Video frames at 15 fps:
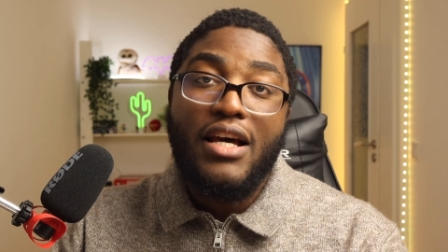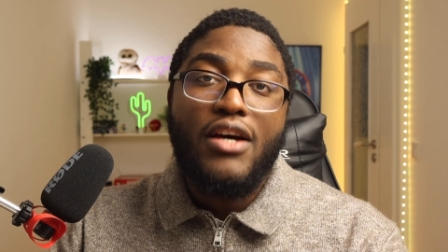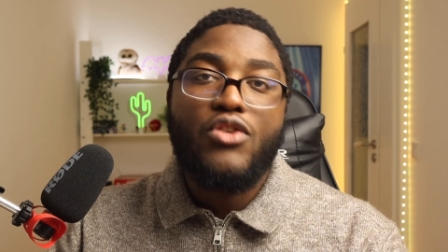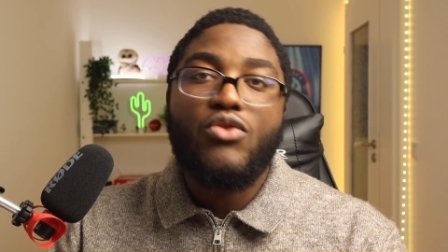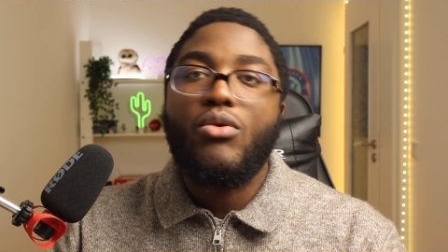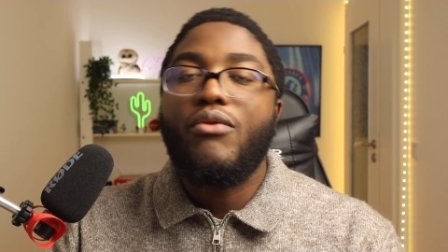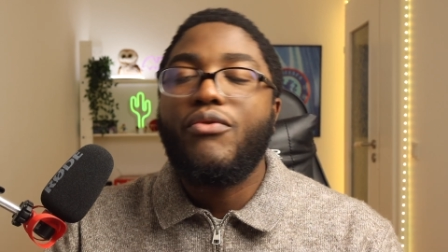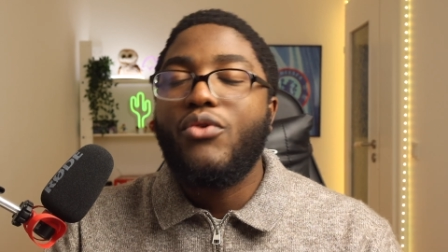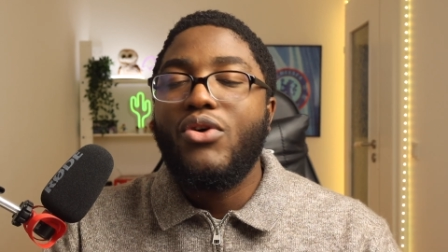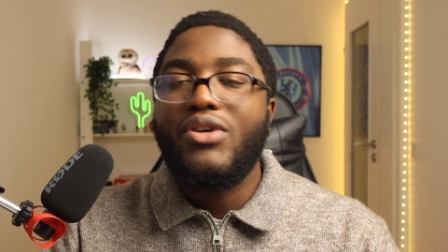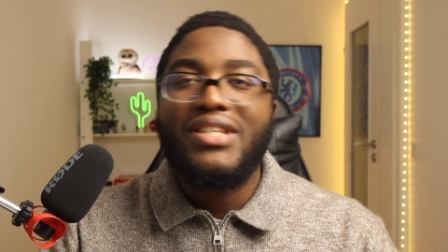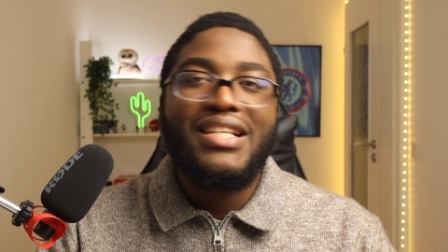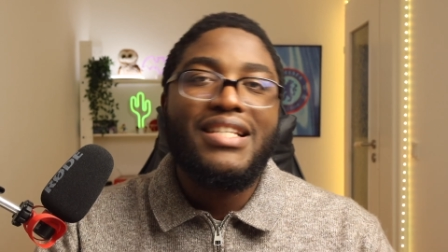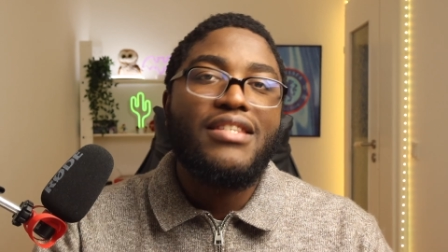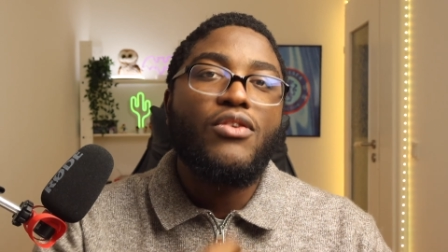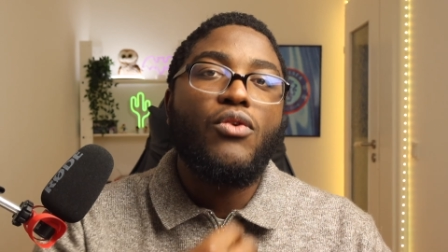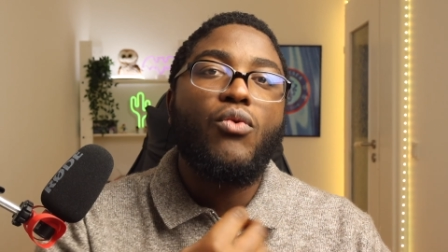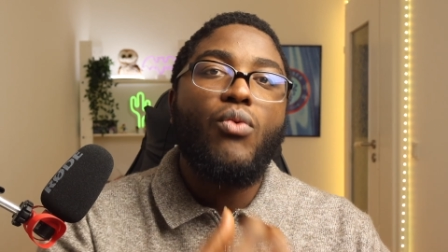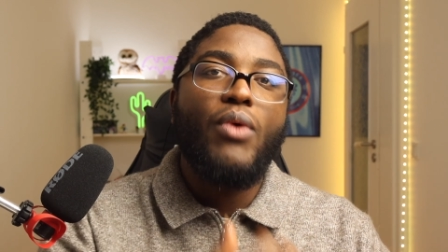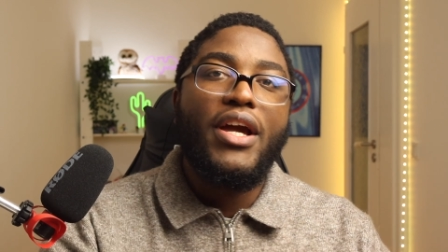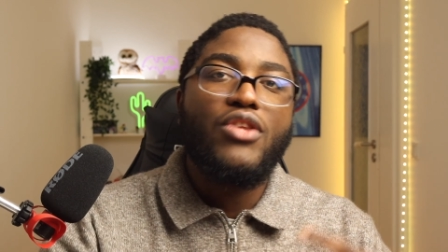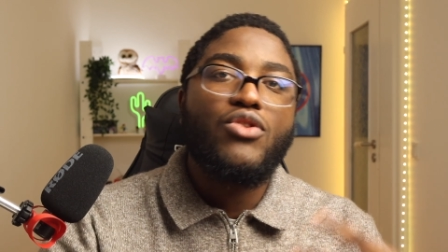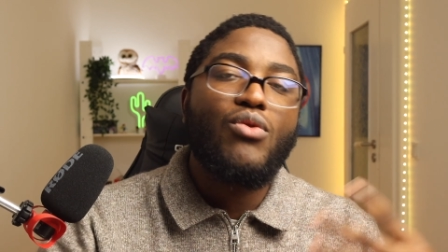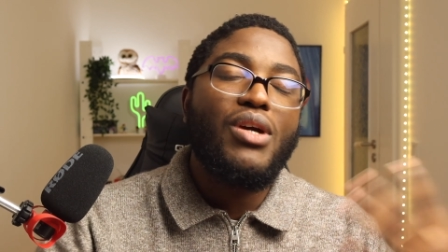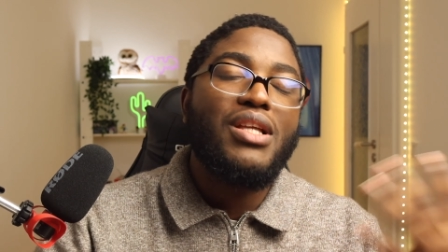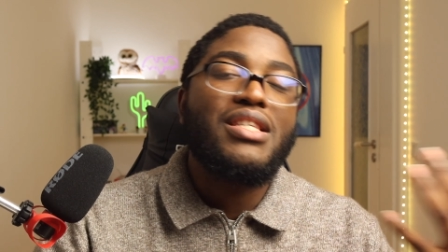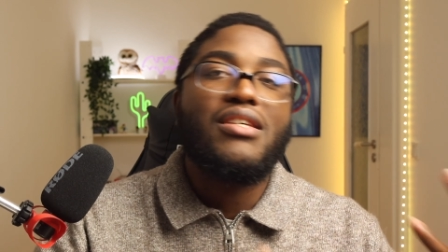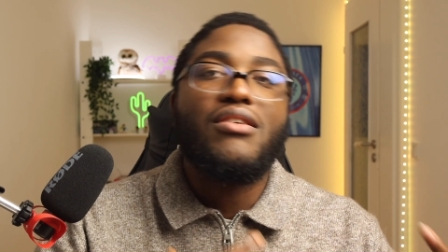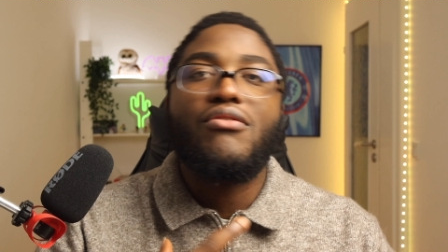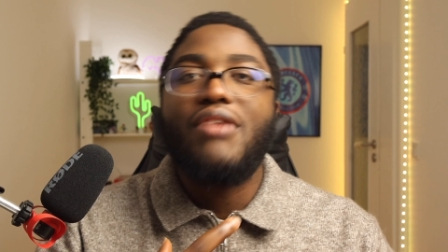So of course, it's a way to
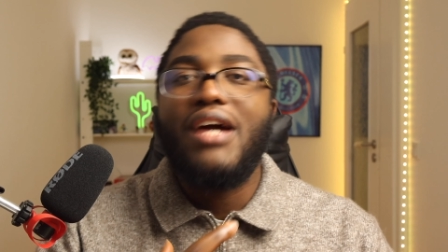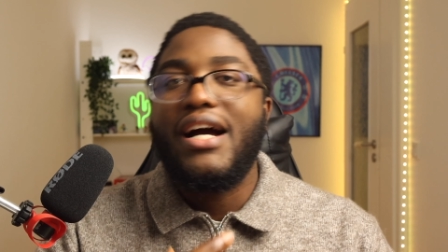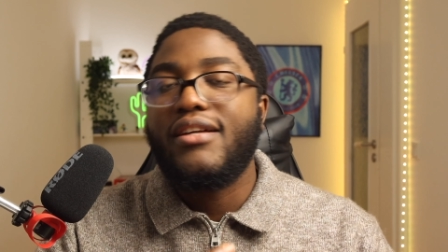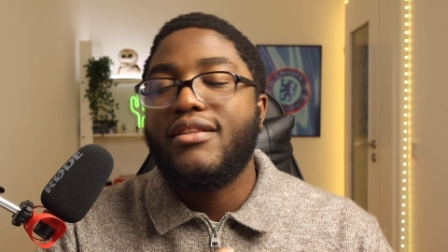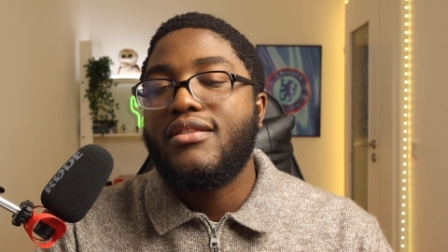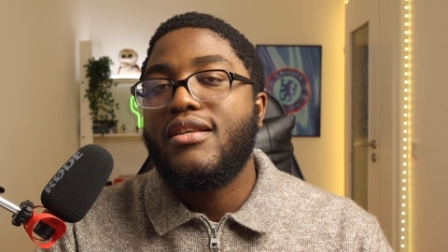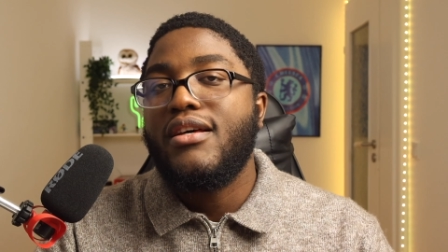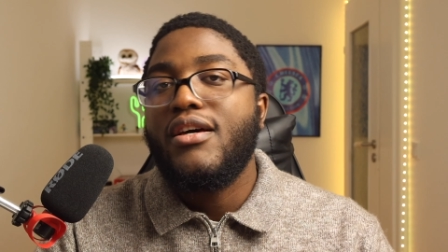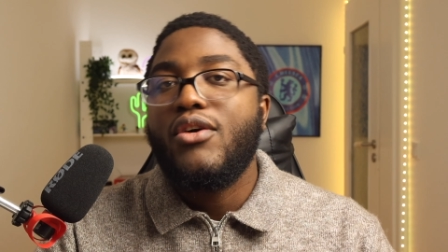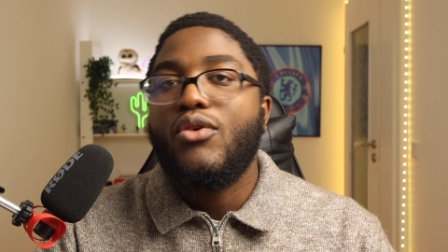interact